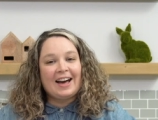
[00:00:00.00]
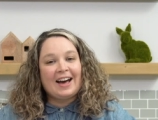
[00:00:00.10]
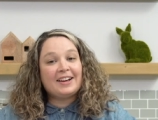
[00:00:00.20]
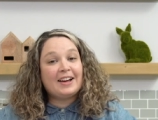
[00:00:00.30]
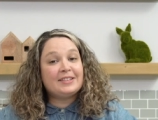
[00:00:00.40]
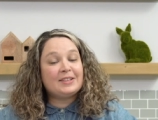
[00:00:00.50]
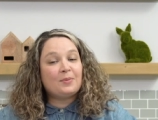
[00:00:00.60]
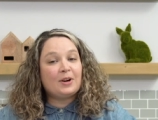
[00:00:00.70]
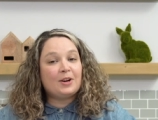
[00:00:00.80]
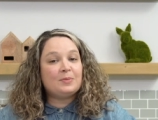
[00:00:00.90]
Hi guys
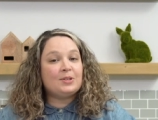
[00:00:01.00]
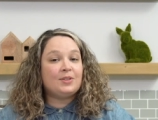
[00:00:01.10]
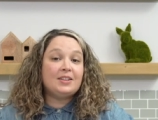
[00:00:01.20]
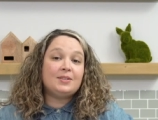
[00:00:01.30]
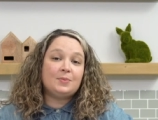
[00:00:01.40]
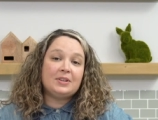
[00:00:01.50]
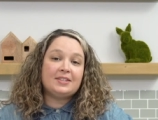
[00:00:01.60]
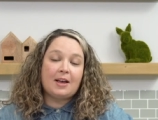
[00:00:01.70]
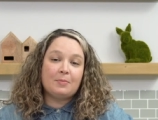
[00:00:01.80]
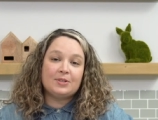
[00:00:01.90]
and welcome to this
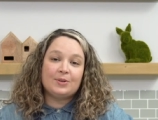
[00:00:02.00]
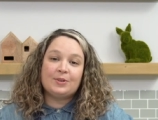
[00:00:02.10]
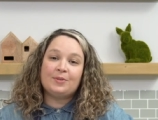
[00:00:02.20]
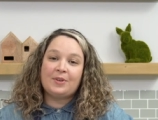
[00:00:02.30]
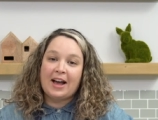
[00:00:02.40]
week's episode of